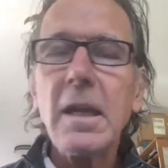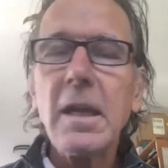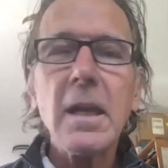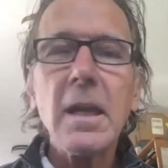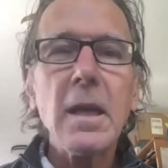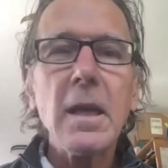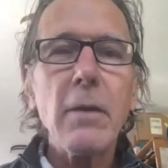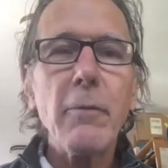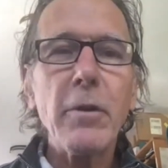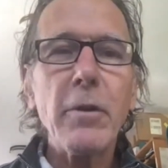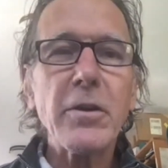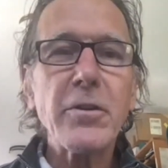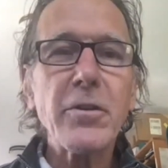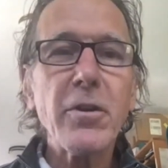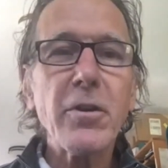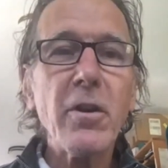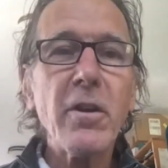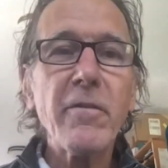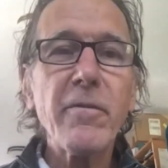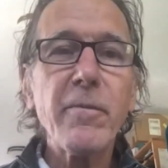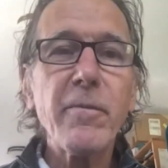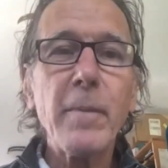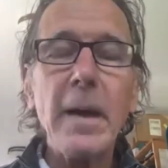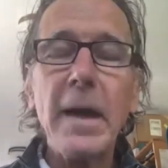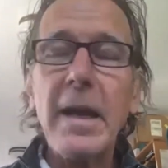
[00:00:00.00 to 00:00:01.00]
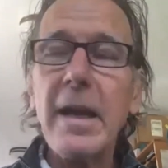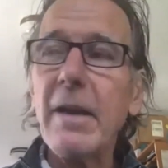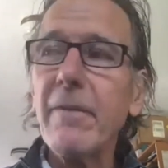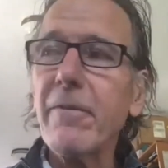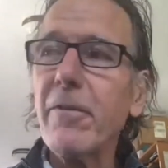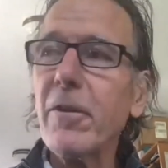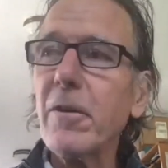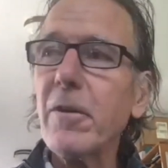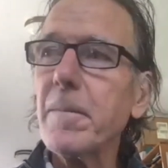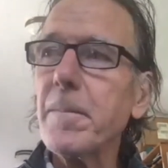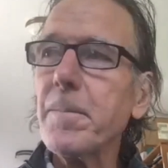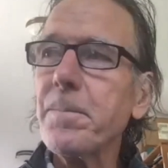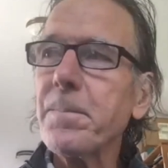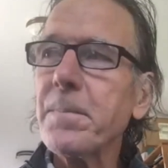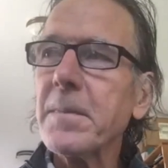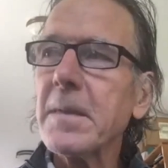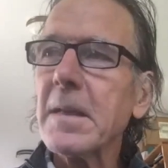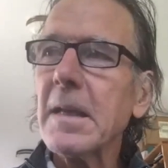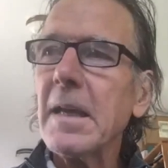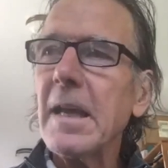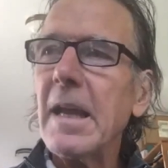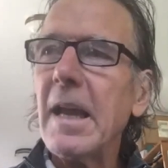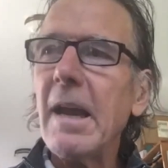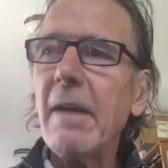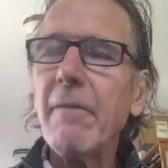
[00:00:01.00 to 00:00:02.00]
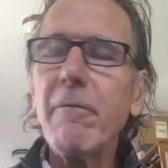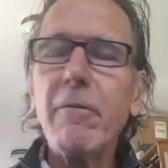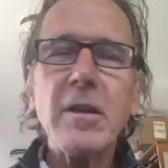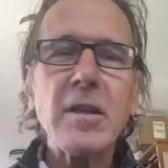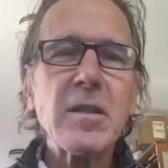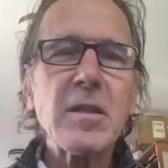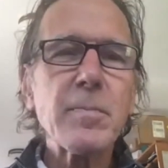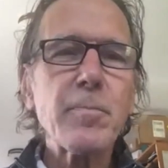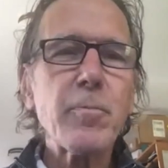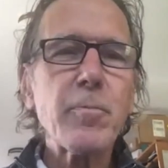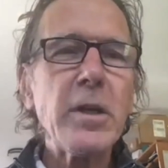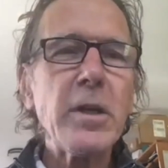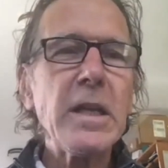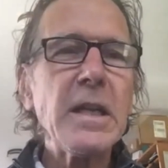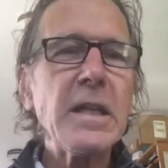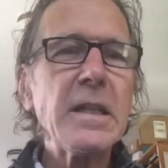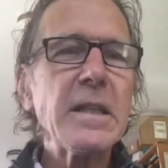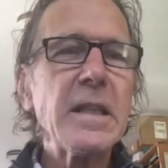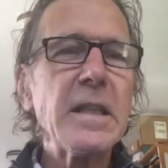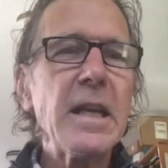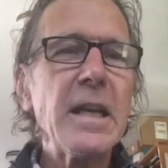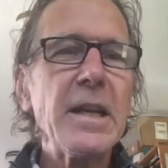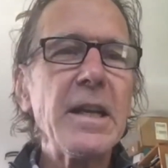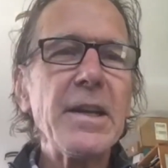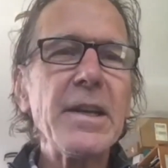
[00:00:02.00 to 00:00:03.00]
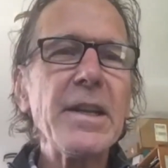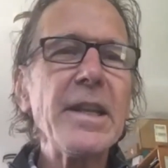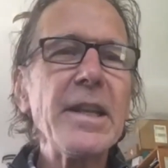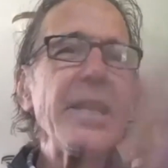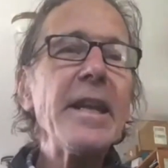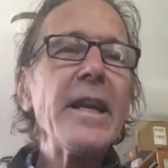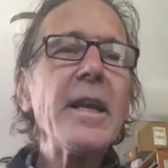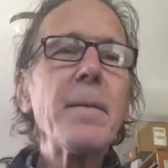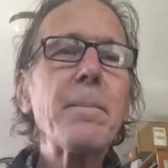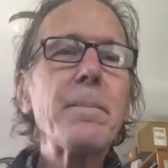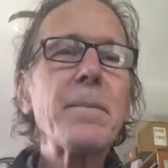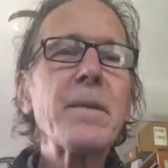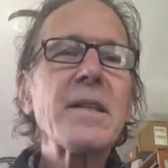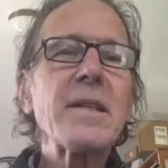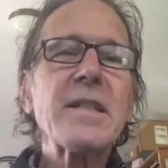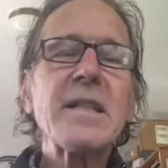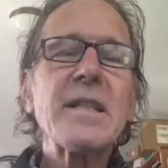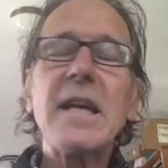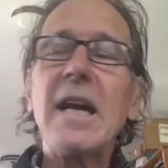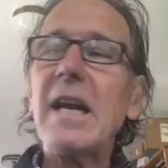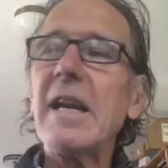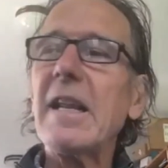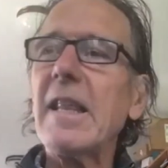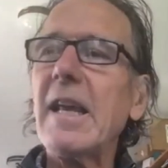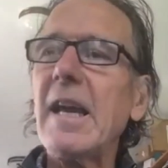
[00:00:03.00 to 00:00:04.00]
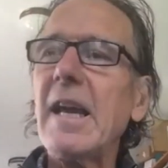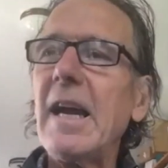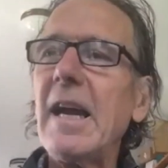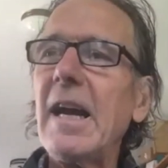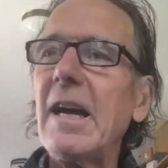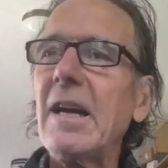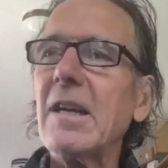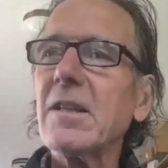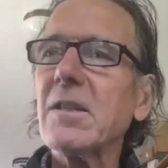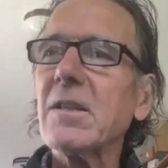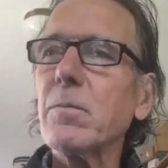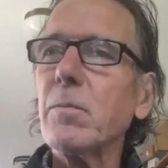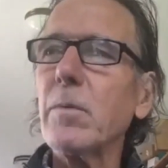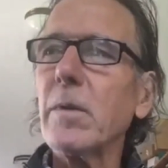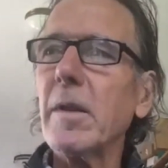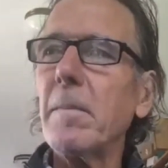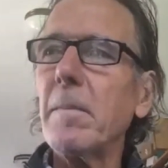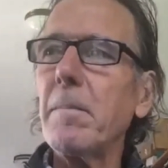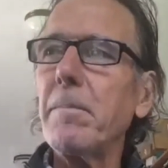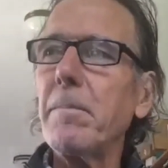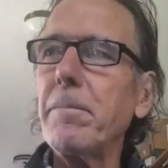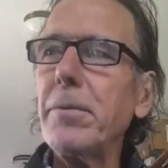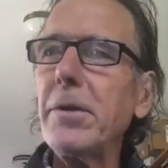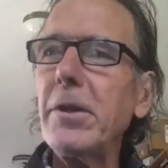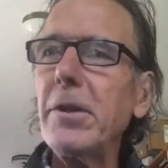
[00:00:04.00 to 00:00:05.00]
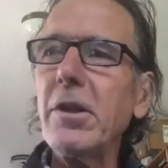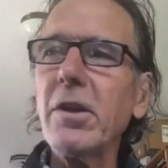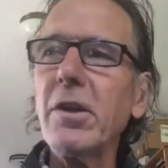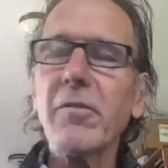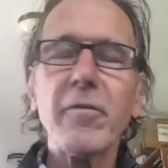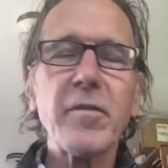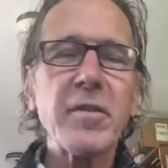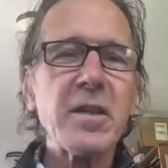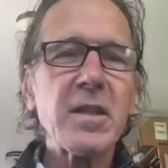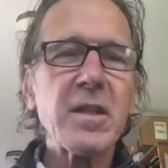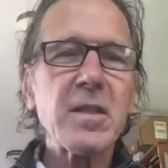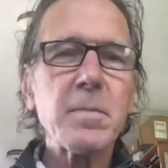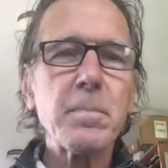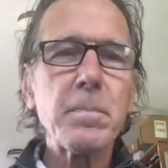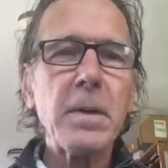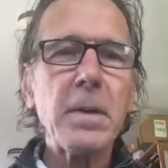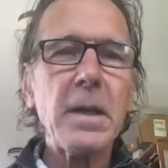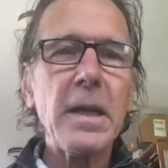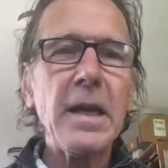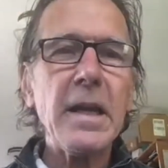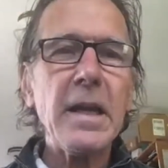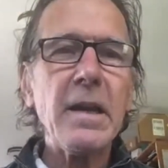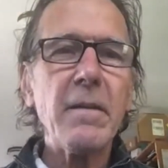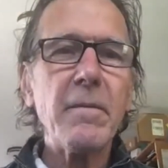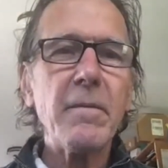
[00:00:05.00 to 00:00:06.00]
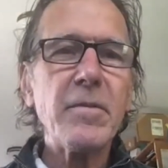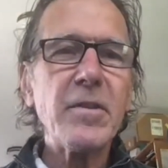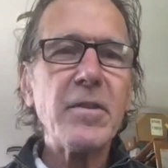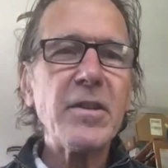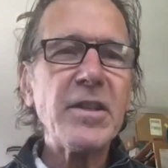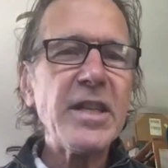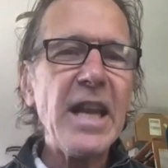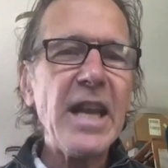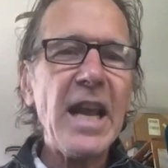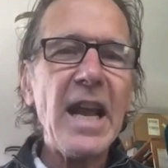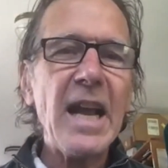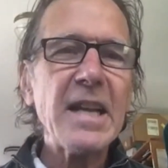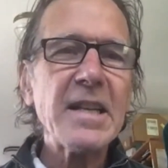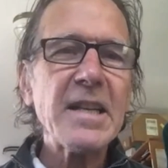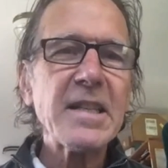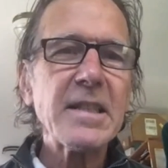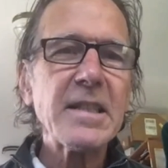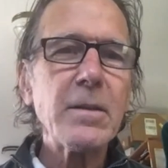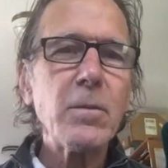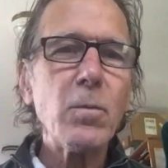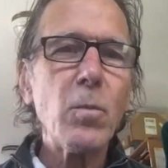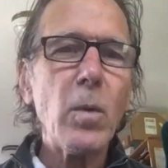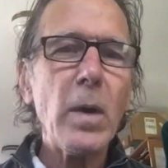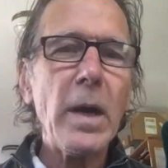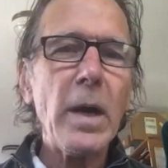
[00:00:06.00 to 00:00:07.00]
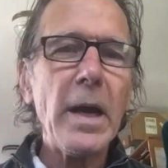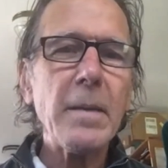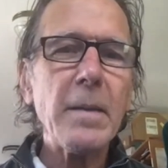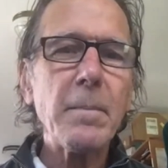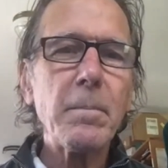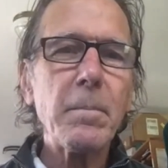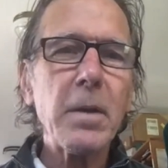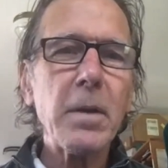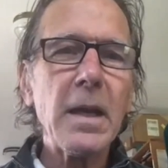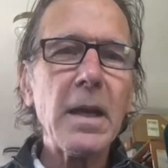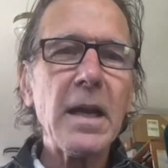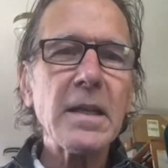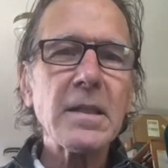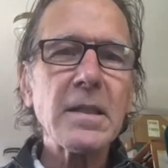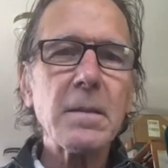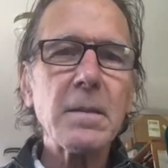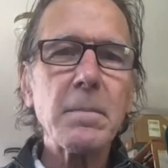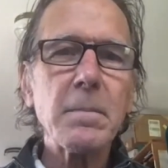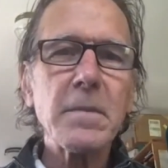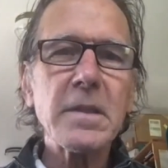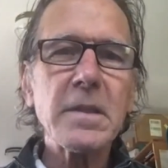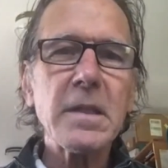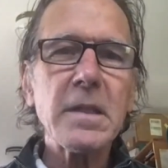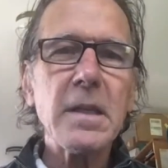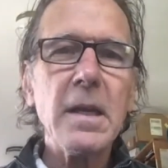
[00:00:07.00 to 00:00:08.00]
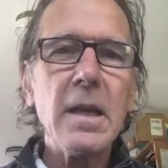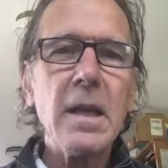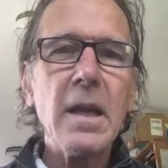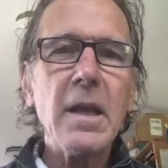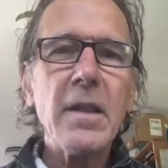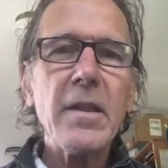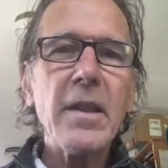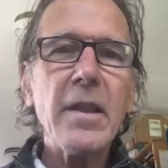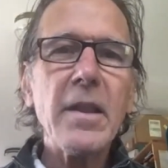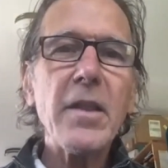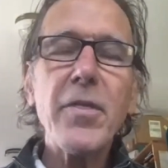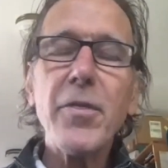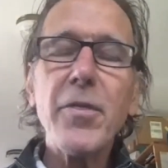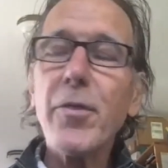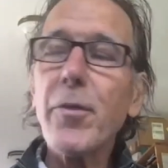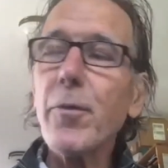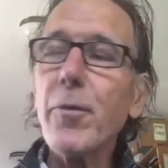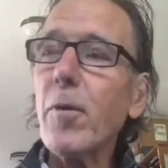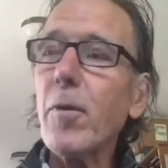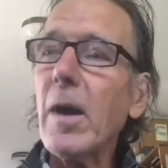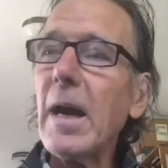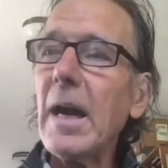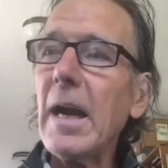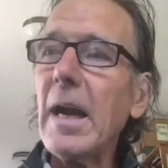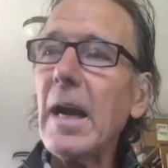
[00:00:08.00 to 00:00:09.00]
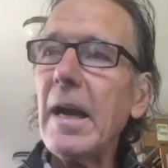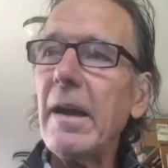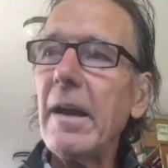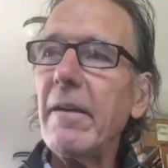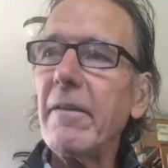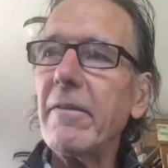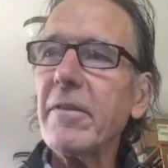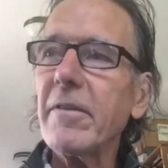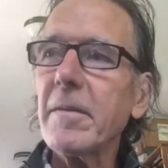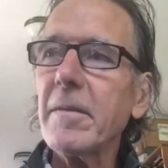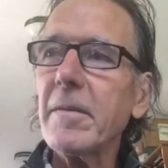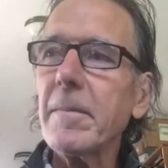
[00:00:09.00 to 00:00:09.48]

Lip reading: In return for my effort, every spring they lit up the side of the house with a beautiful display of dazzling white blossoms. They thrived.